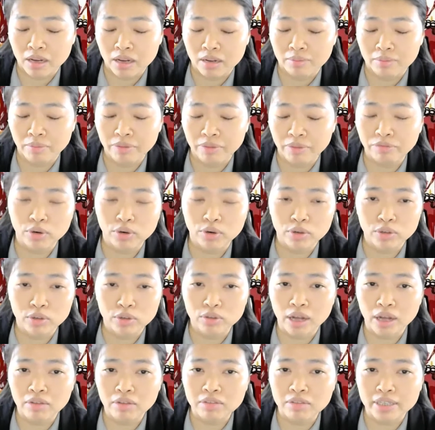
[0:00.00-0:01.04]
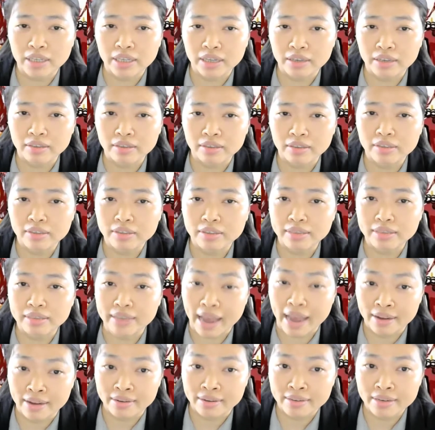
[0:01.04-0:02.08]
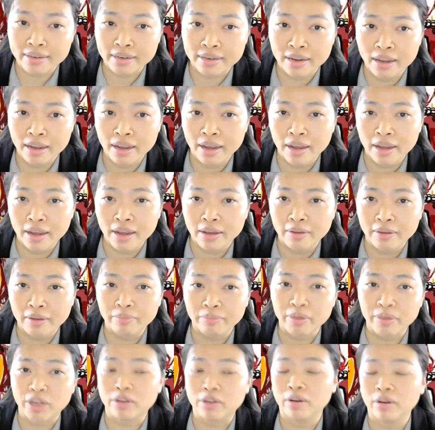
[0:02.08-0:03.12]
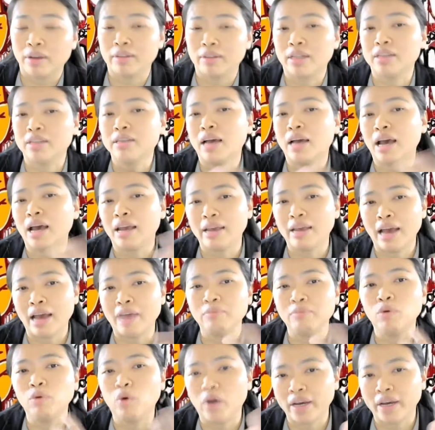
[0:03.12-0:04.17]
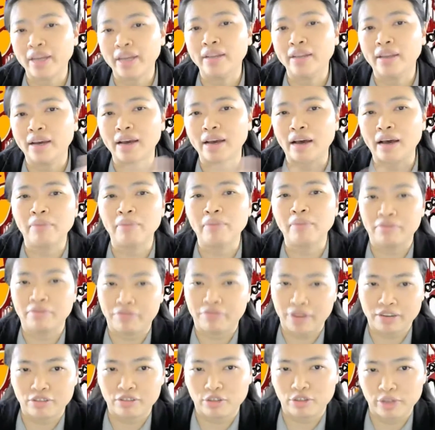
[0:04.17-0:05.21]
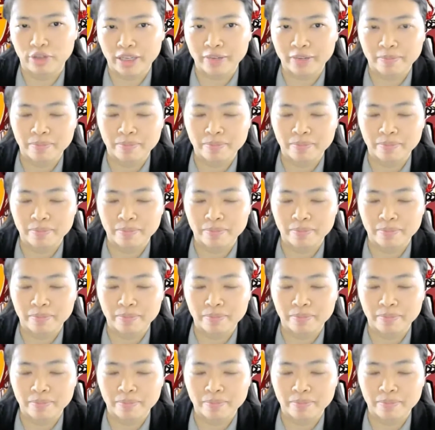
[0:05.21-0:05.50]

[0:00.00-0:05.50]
before 2010, the time I worked in the garment factory.